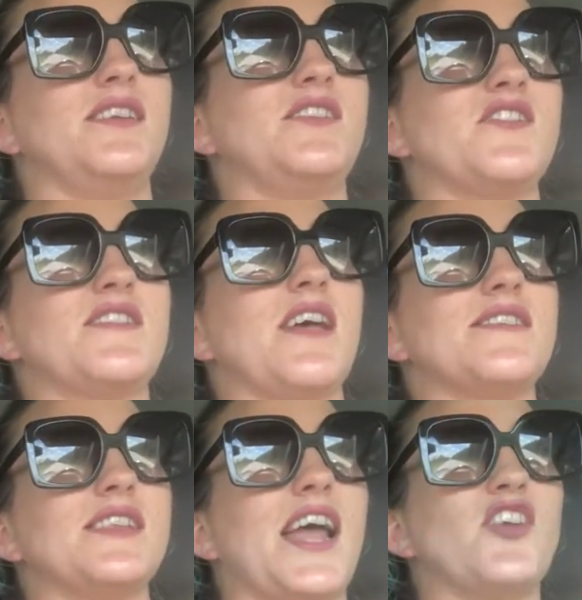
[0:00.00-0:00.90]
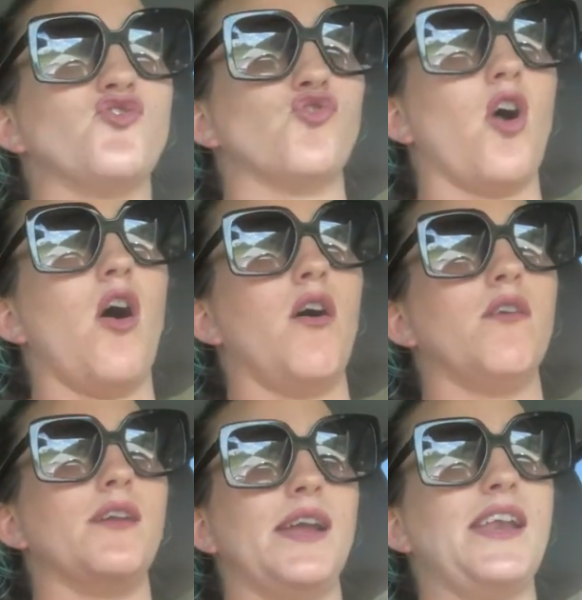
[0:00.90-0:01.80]
just doesn't like
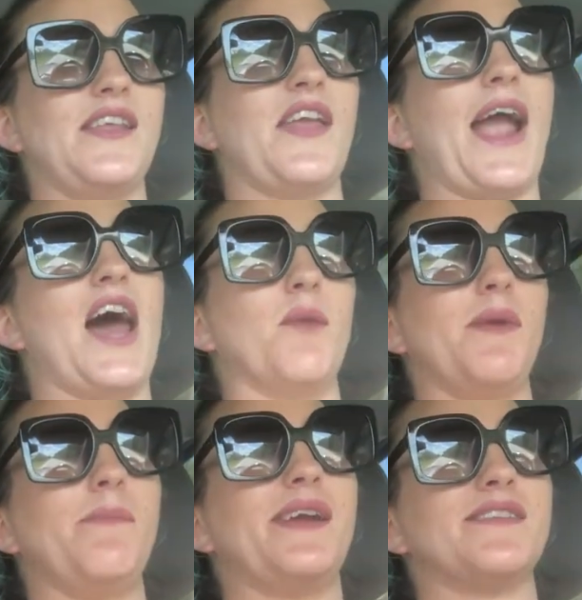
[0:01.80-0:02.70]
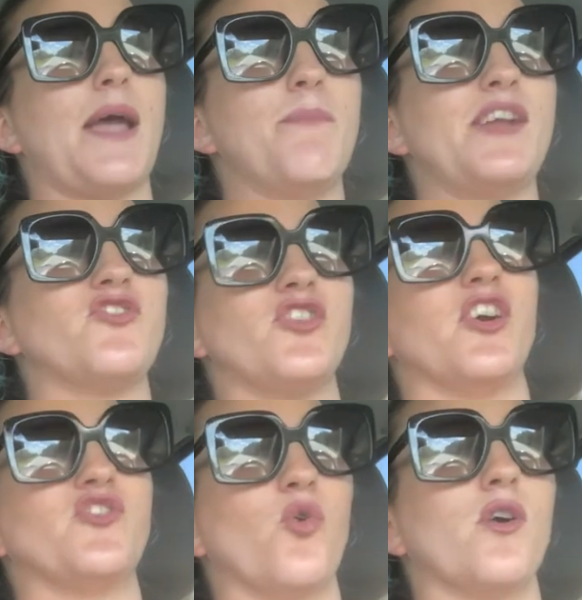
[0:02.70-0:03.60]
draw anything out of me because I picture
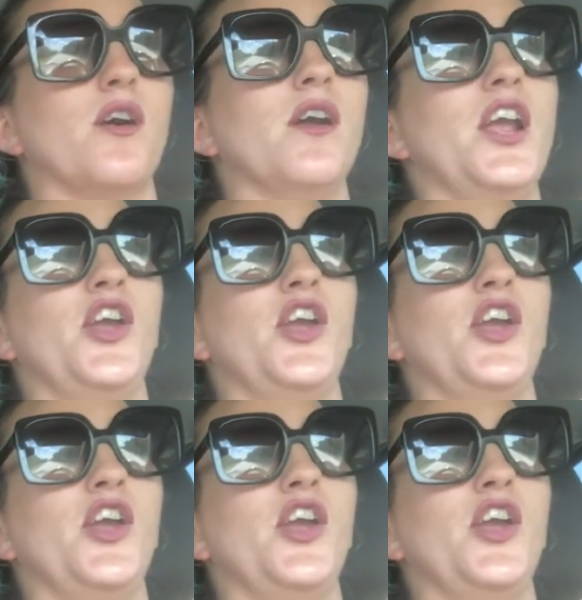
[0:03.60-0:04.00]
a door,